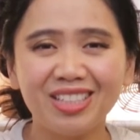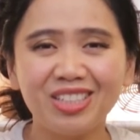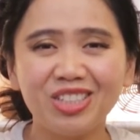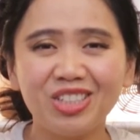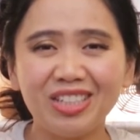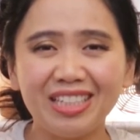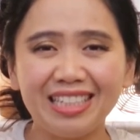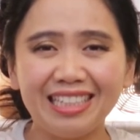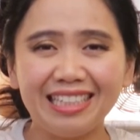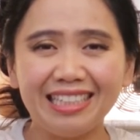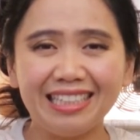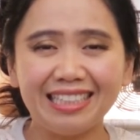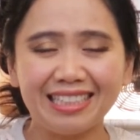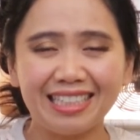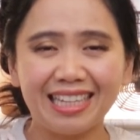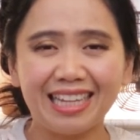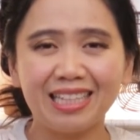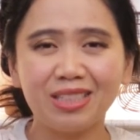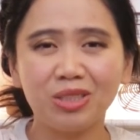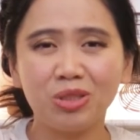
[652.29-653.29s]
to
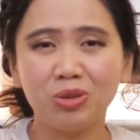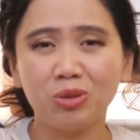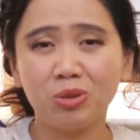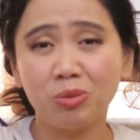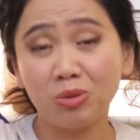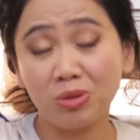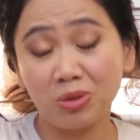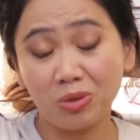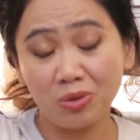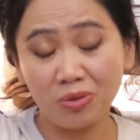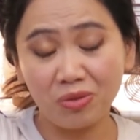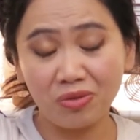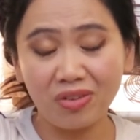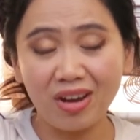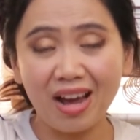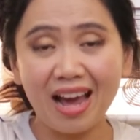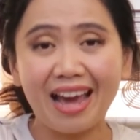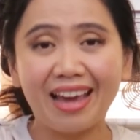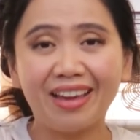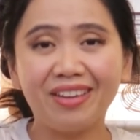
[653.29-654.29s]
eat and to
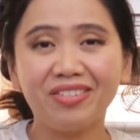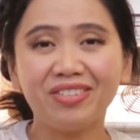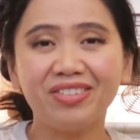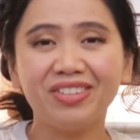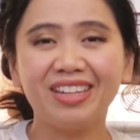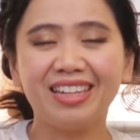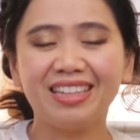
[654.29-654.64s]
survive.